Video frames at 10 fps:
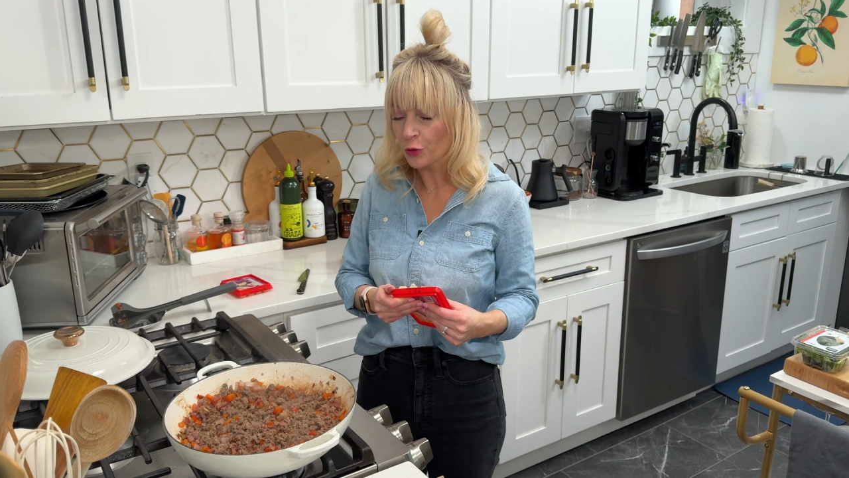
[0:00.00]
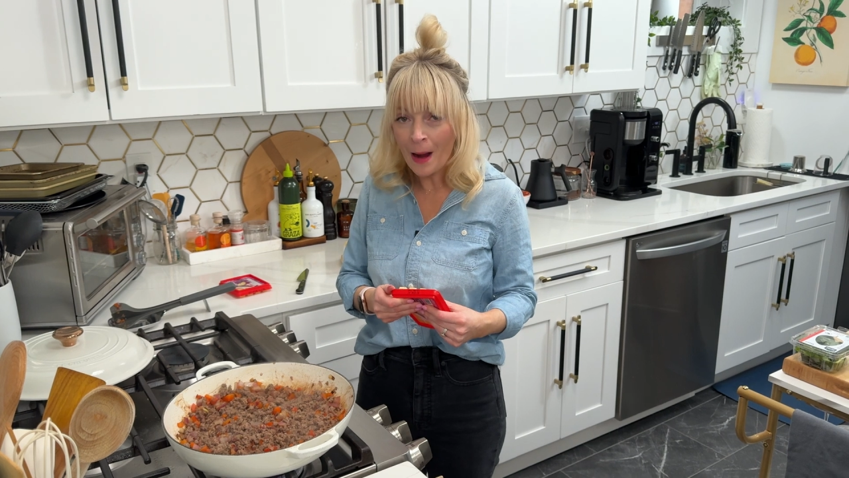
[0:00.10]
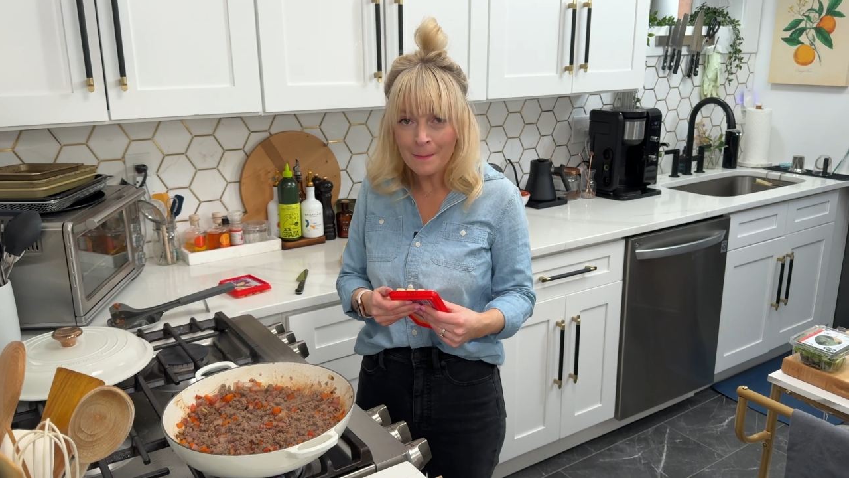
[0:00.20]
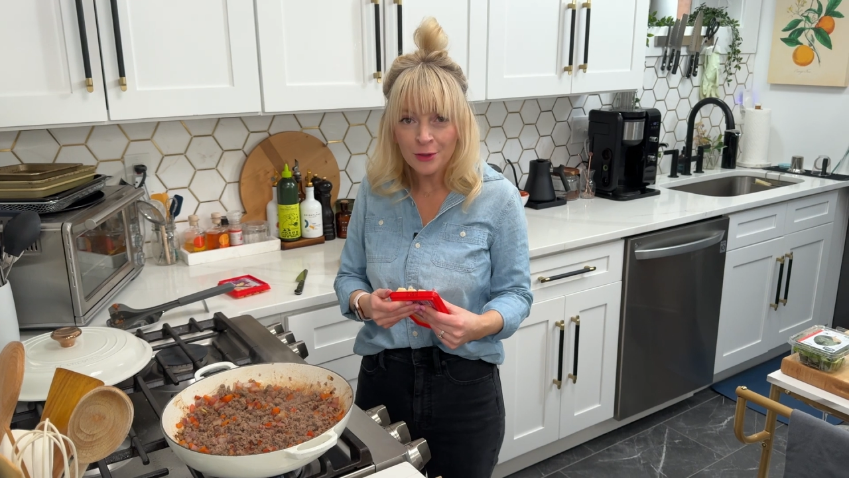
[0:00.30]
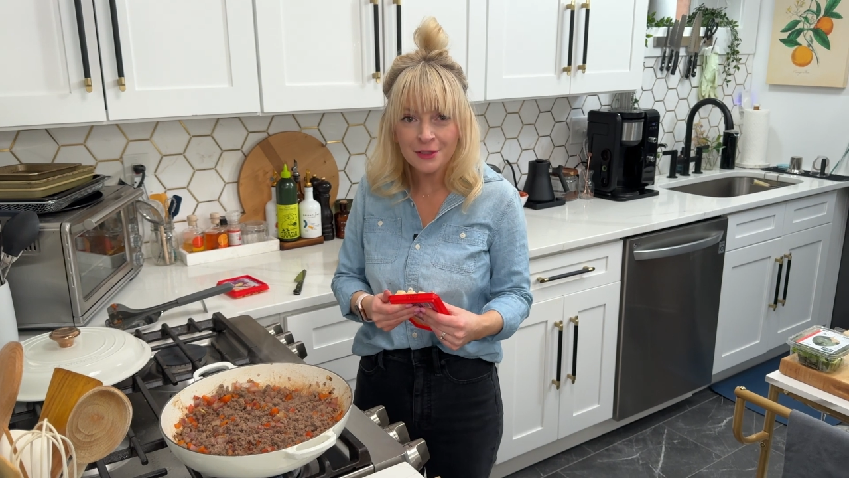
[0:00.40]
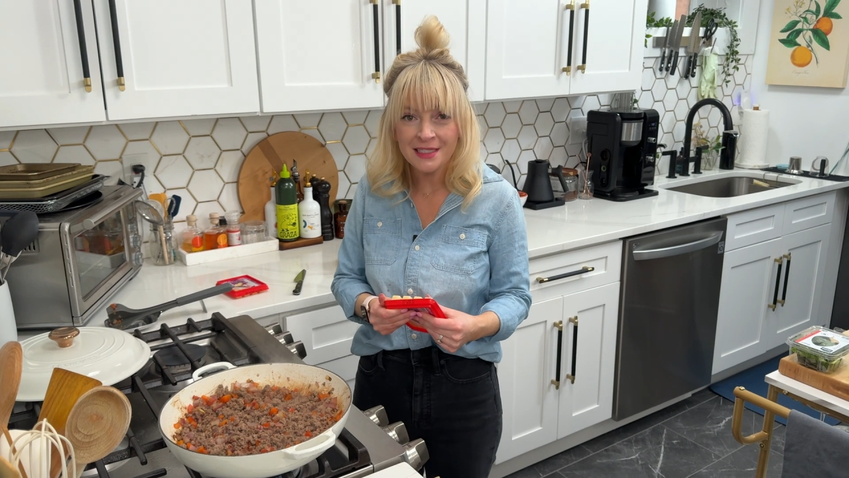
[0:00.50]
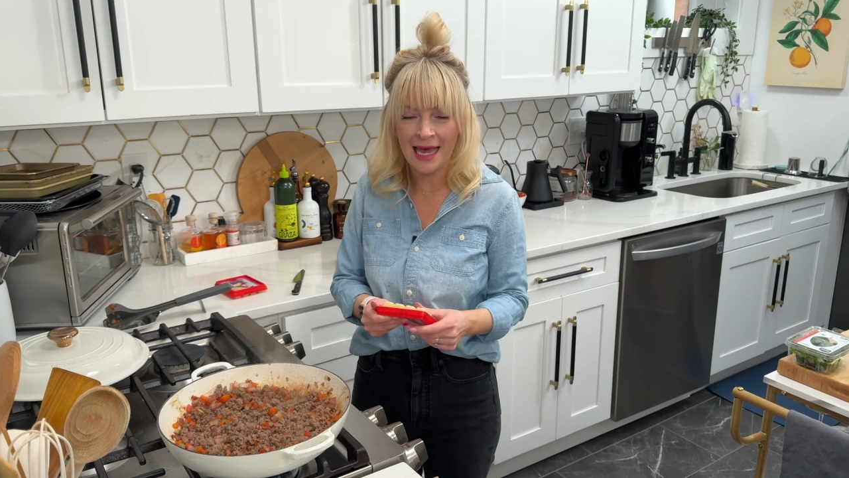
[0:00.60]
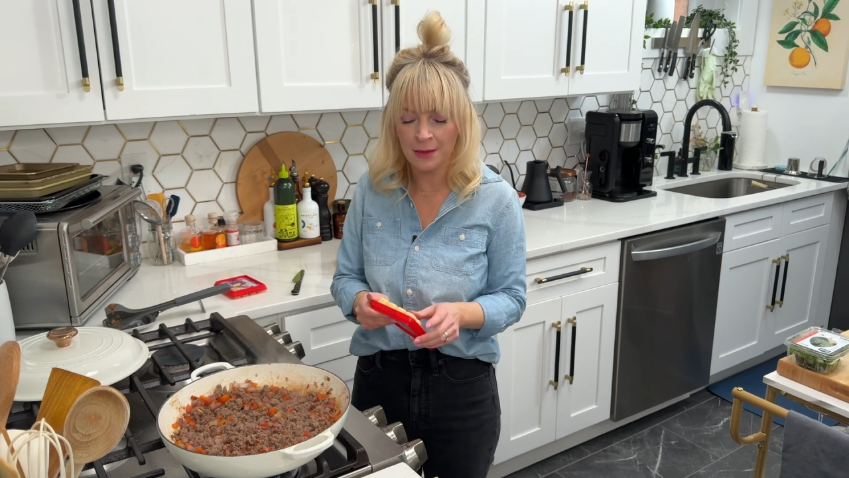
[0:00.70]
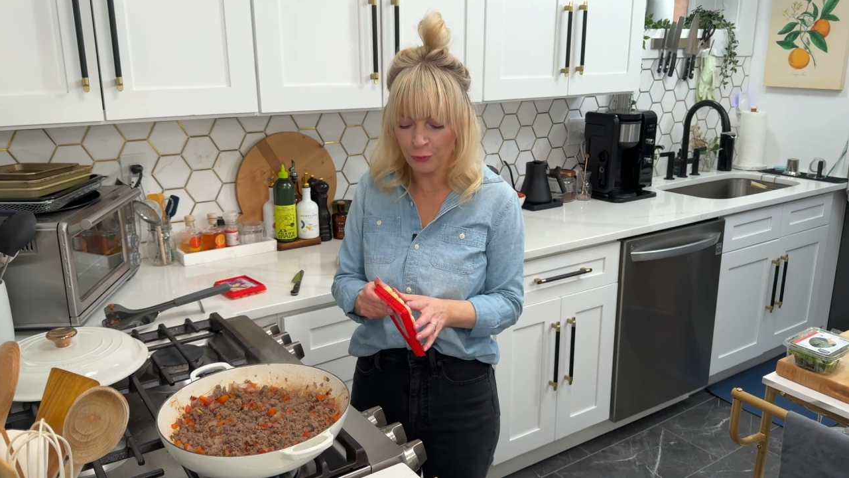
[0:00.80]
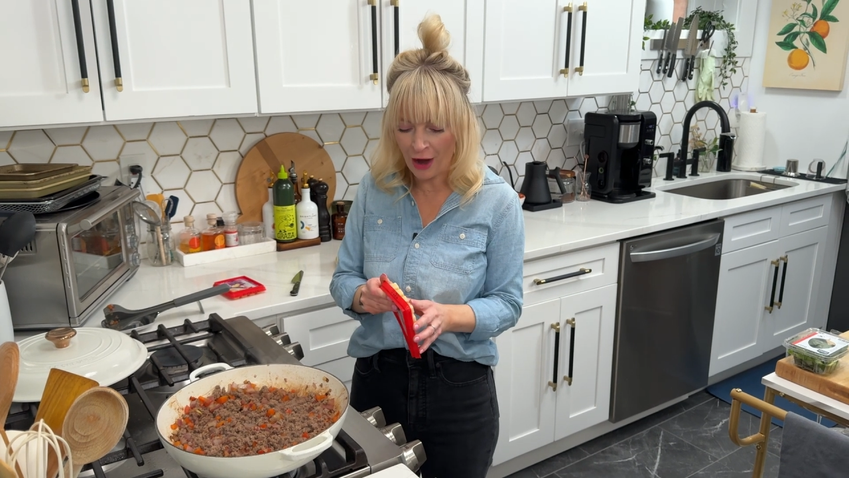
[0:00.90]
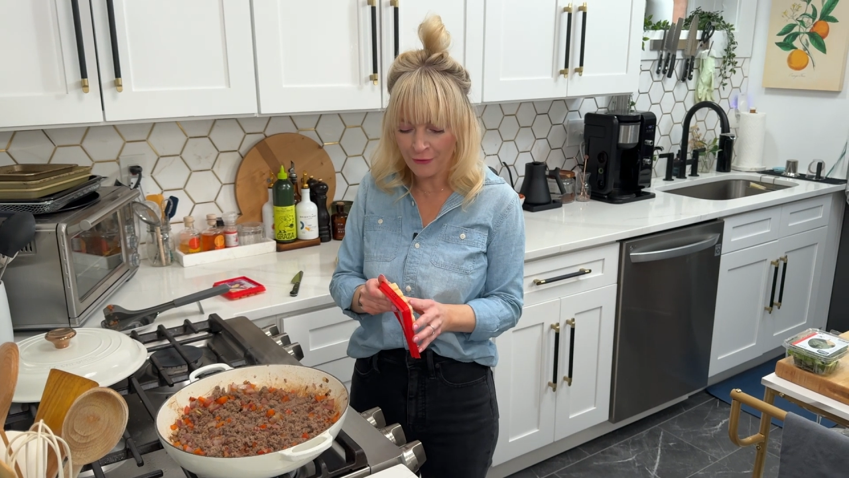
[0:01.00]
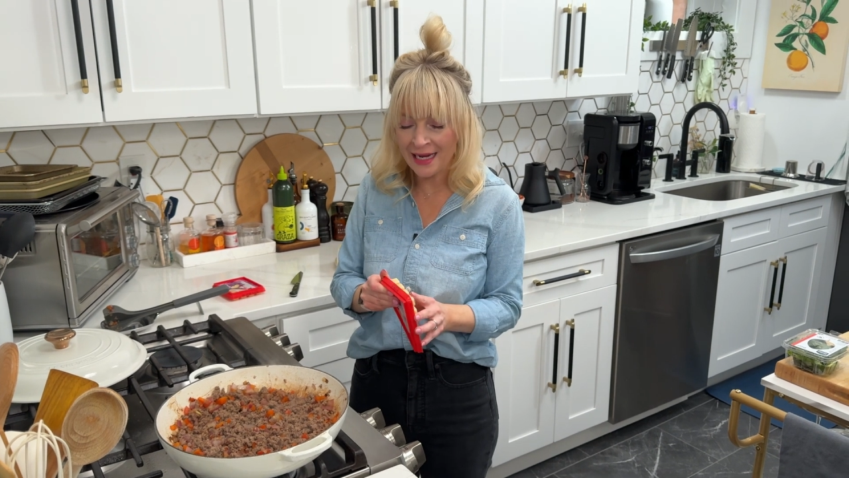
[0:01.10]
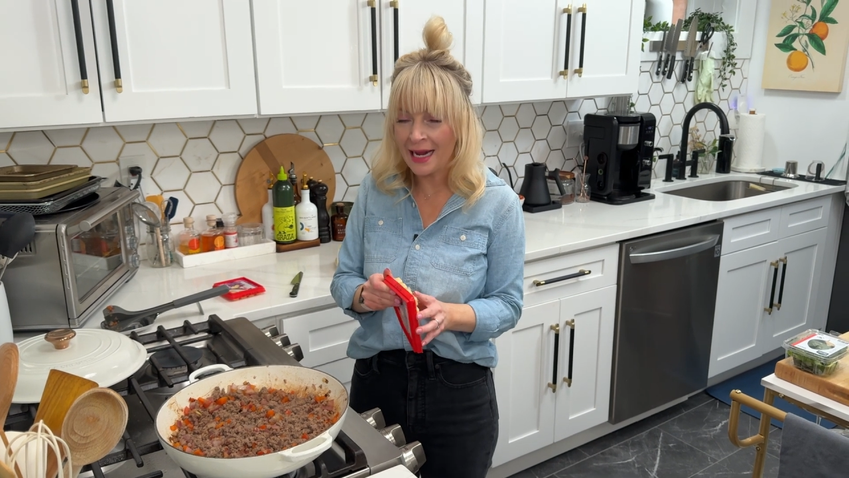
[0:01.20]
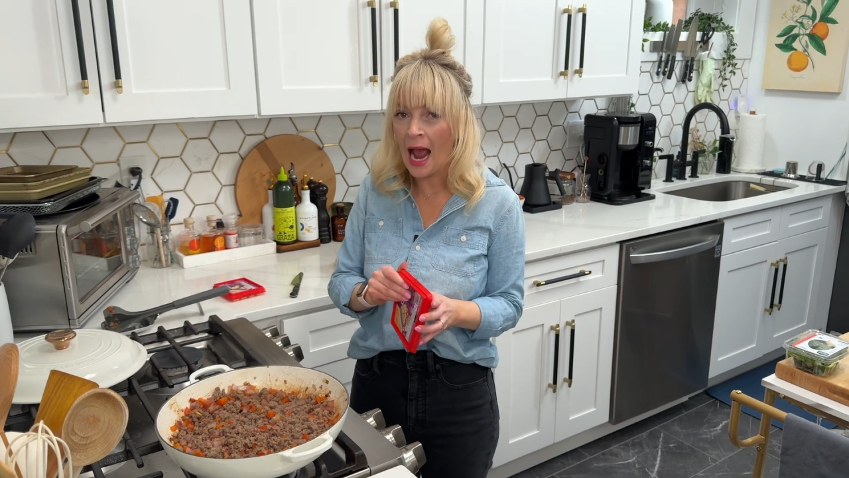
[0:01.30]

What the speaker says: crumbled and browning.